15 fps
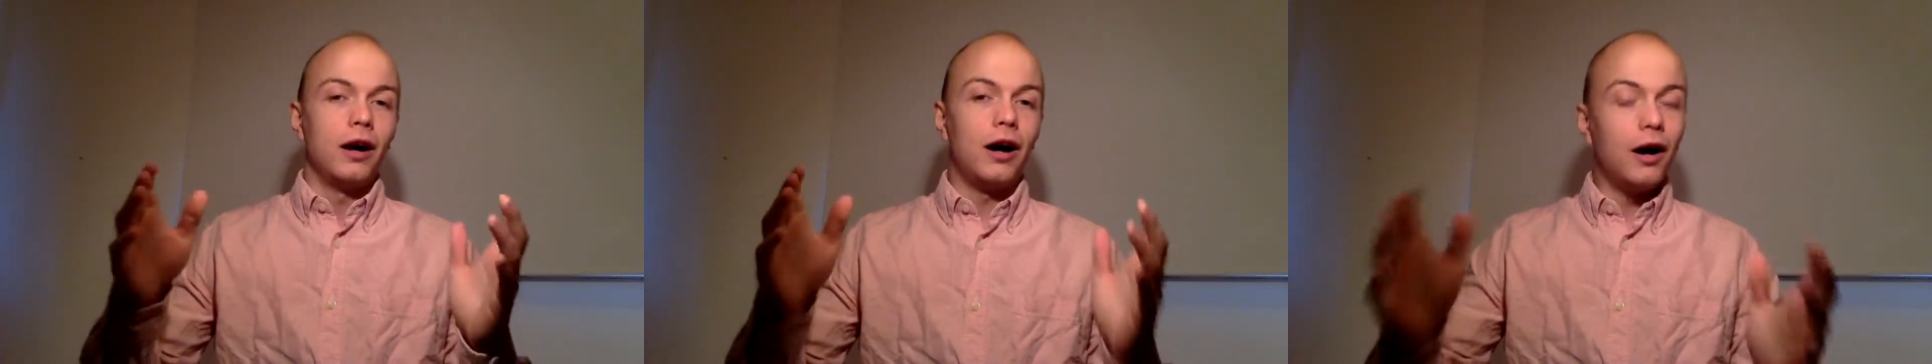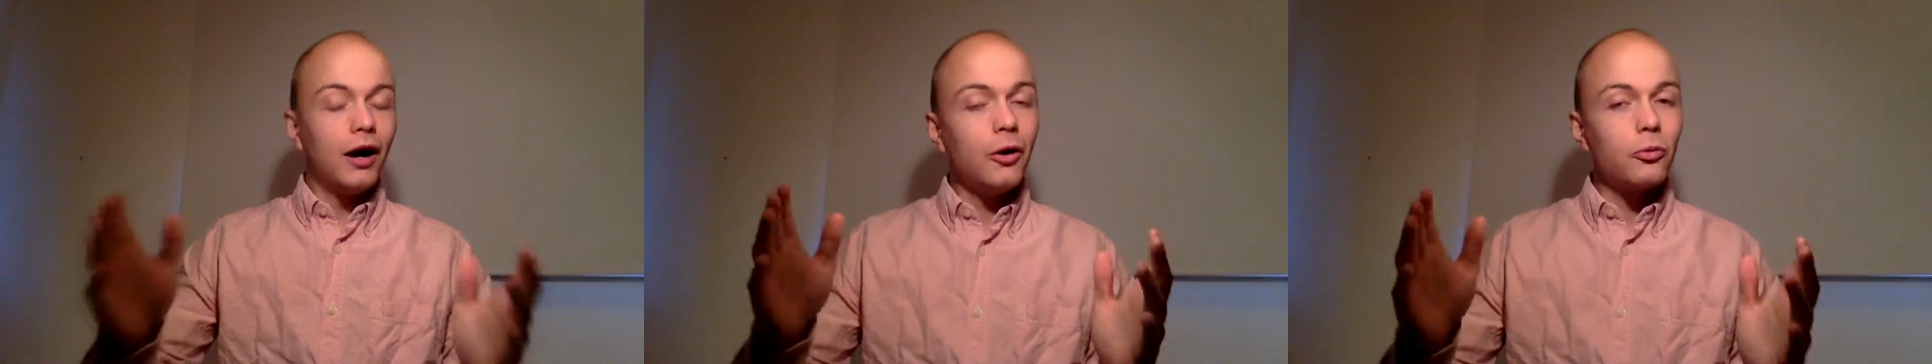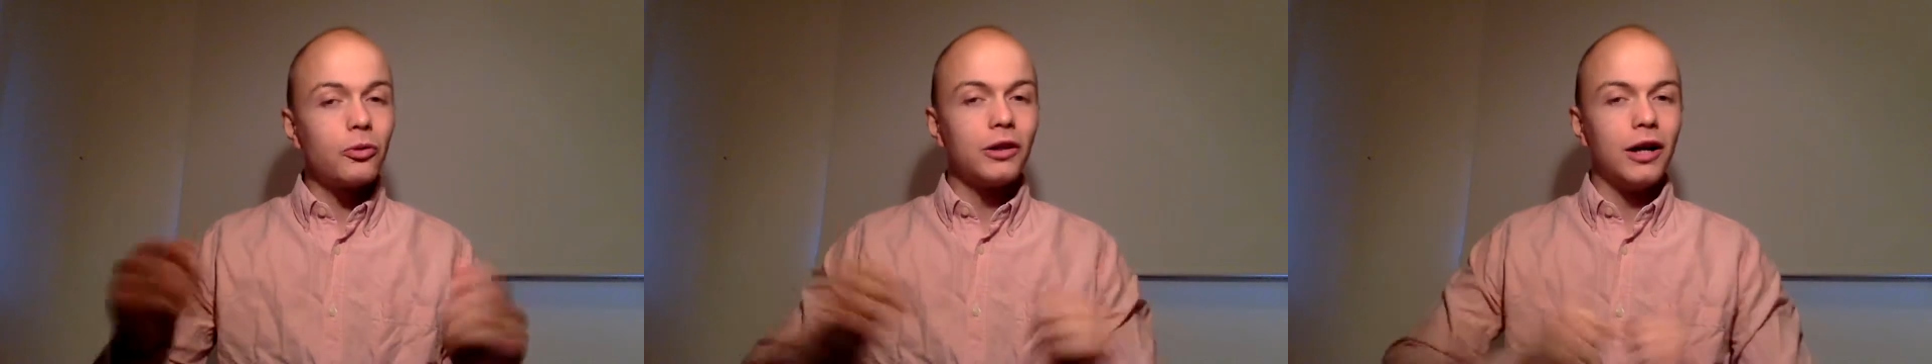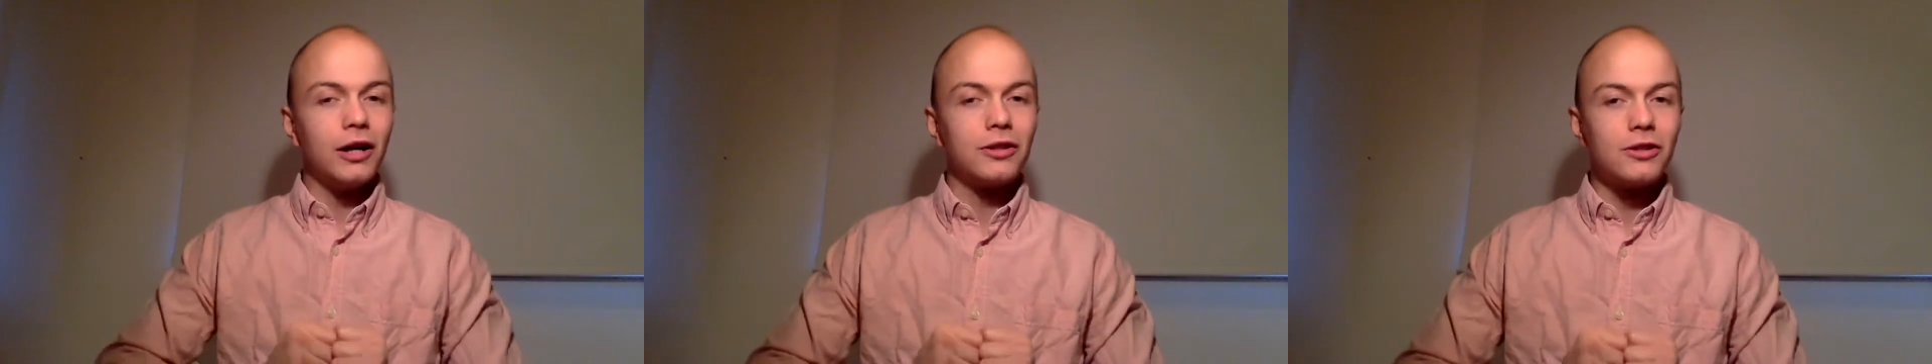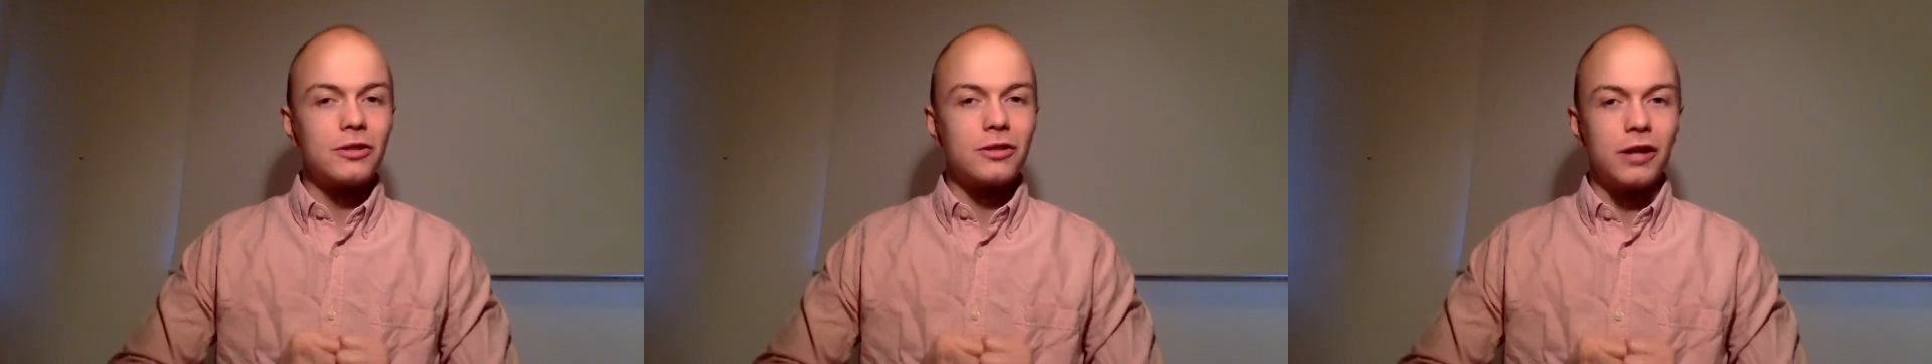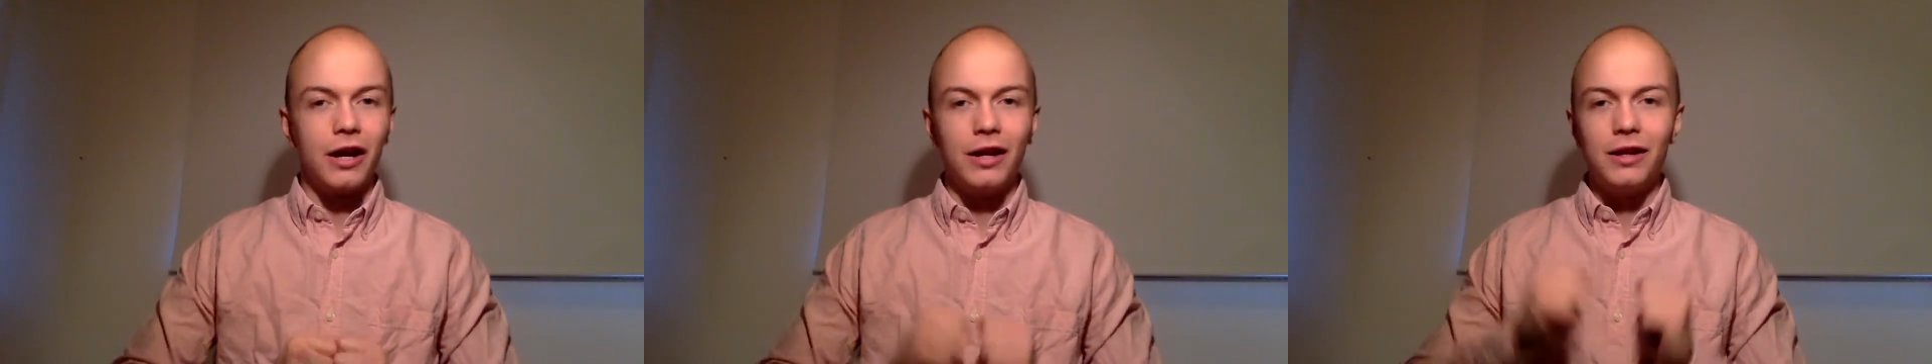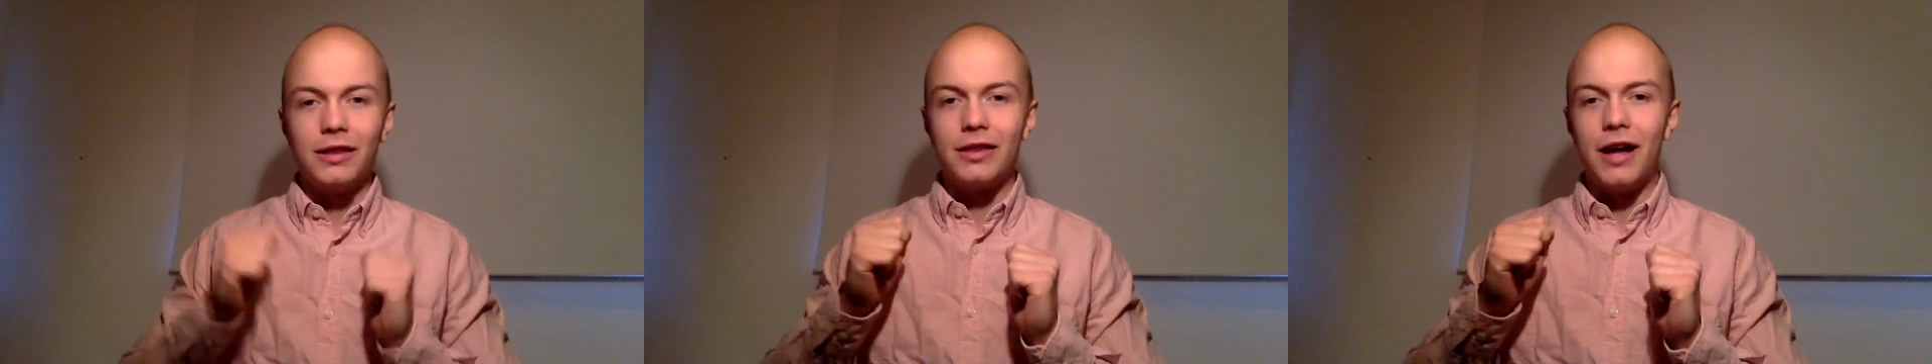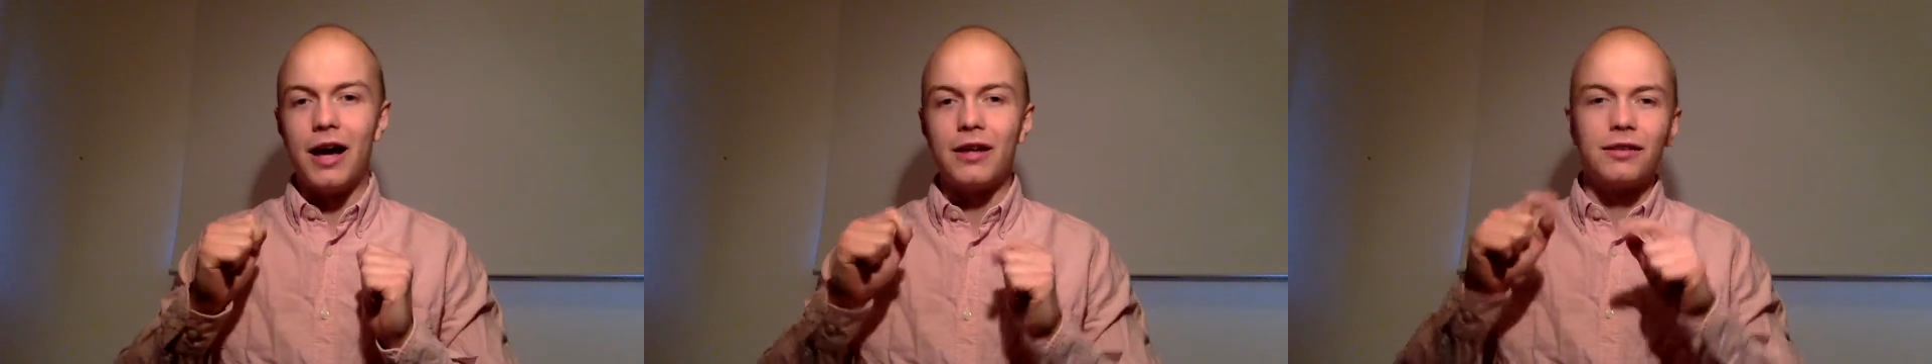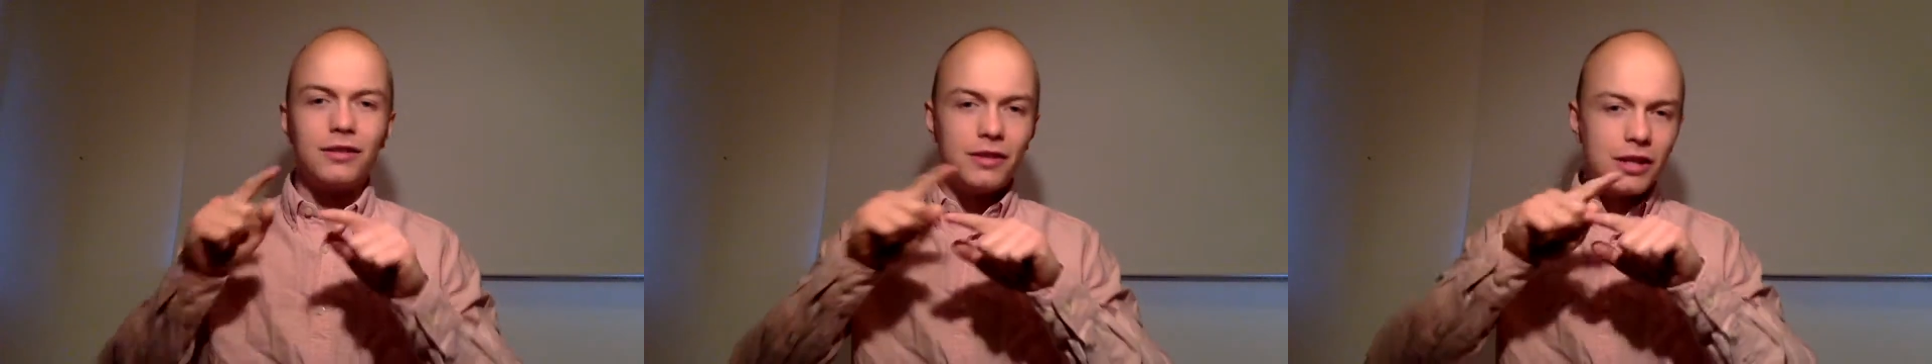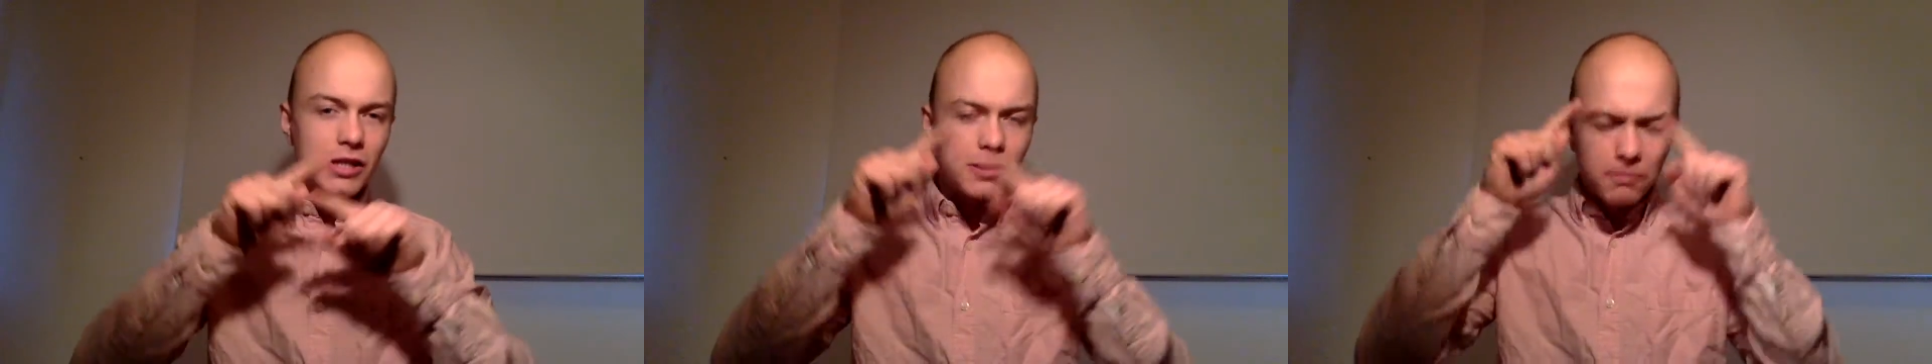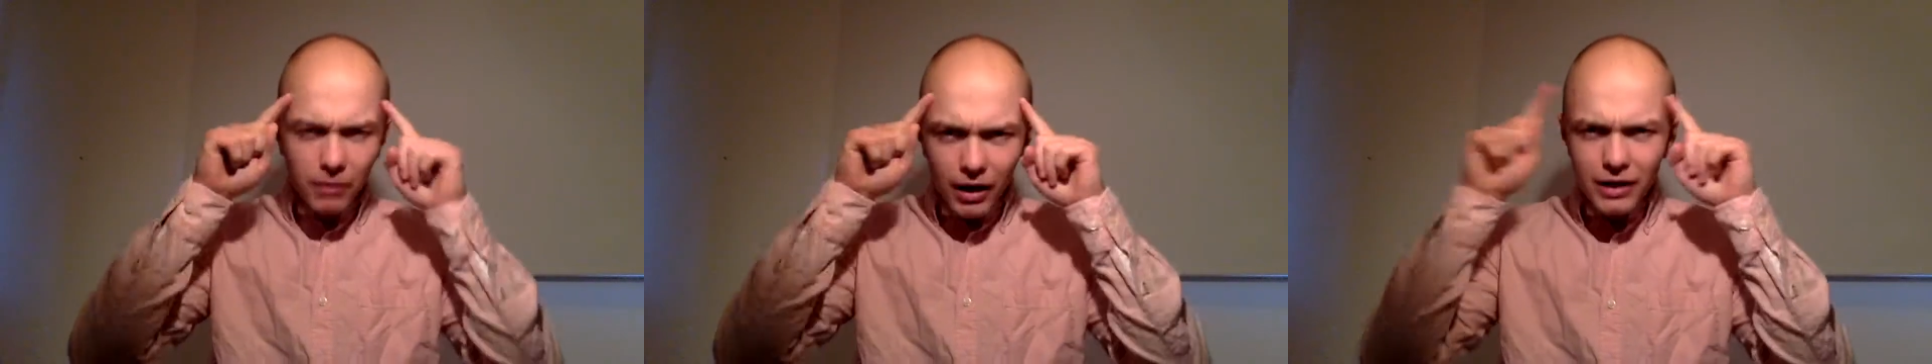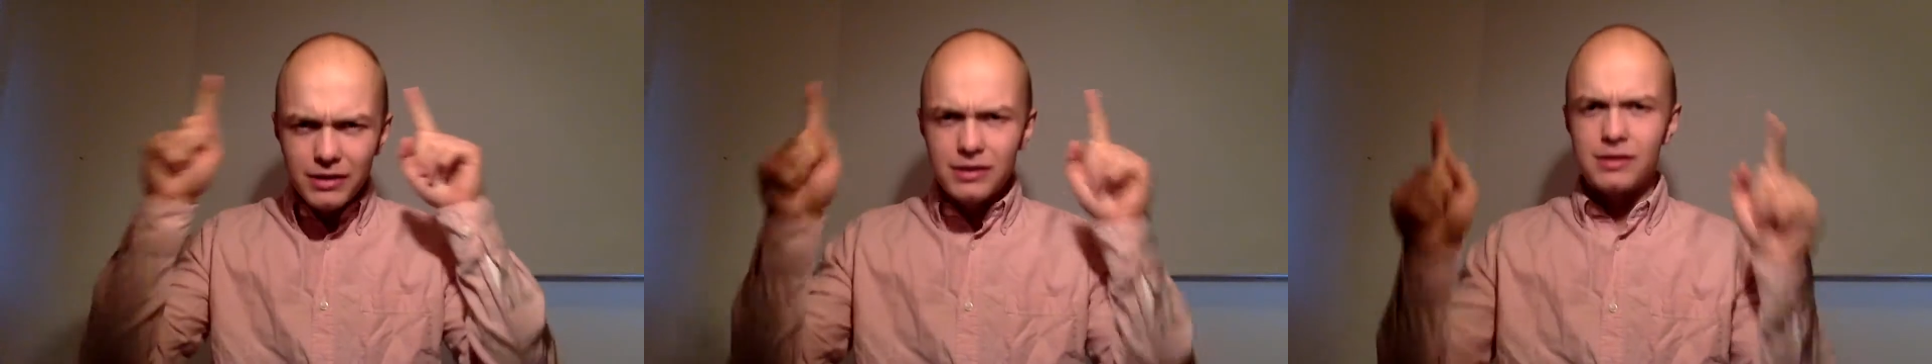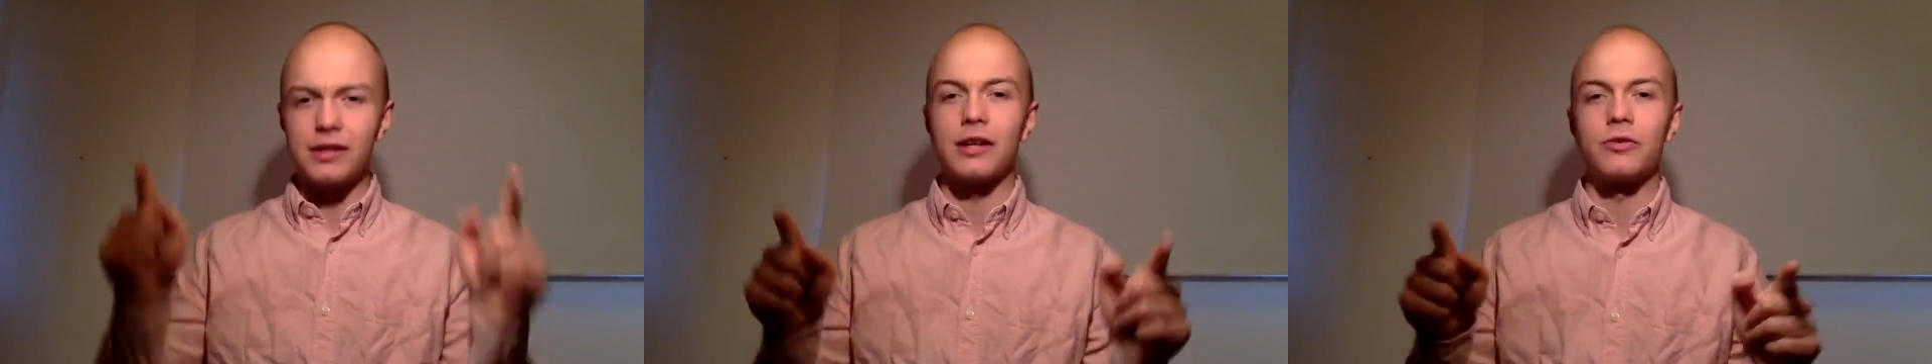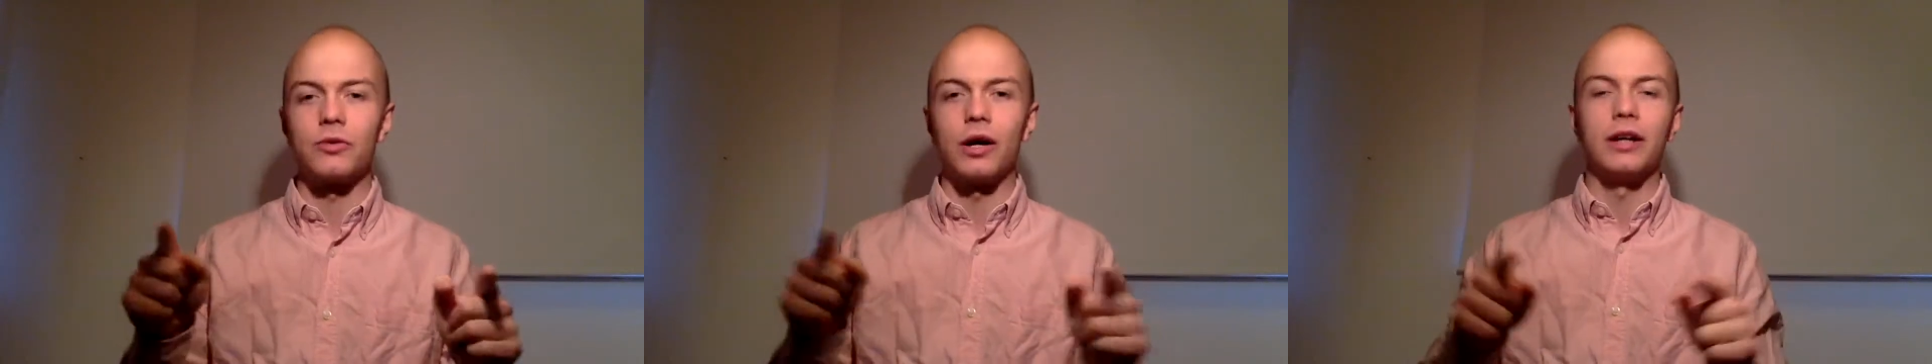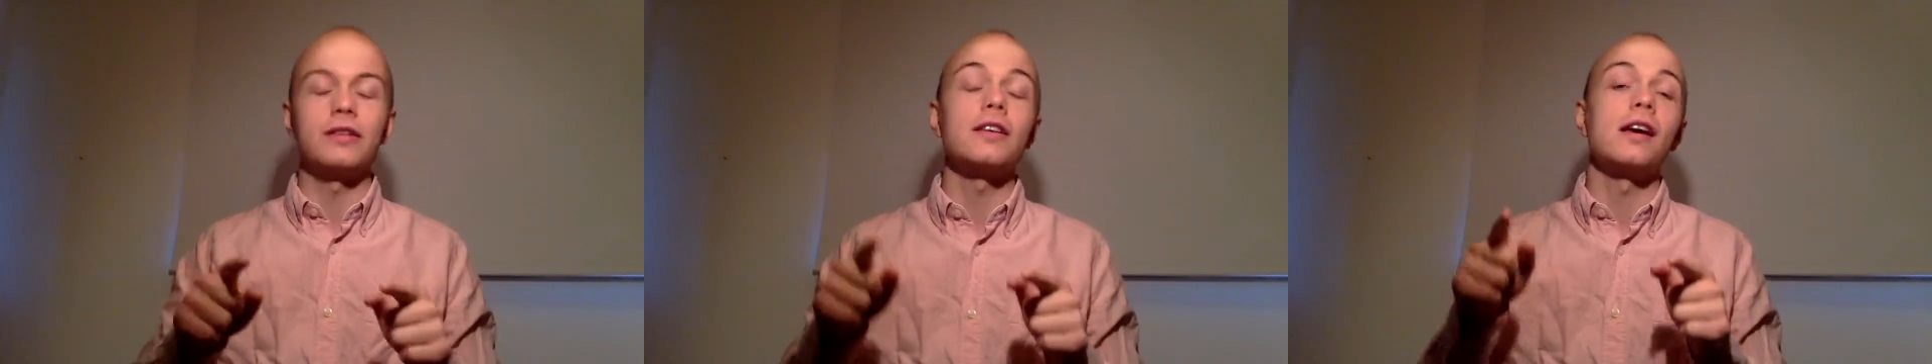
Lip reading: I would like to say that this mindset, right,